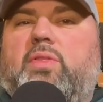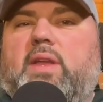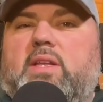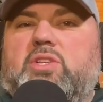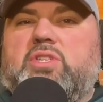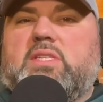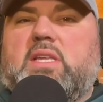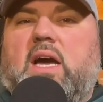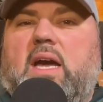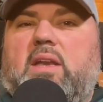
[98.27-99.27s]
that it just
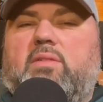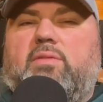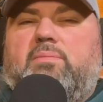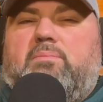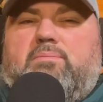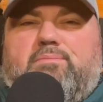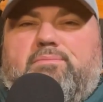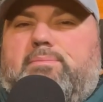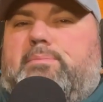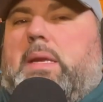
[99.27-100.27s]
kind of
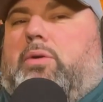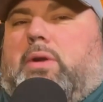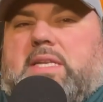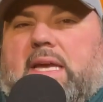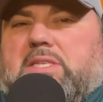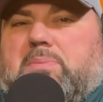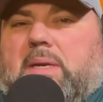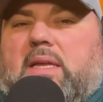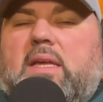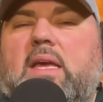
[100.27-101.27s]
irritates me.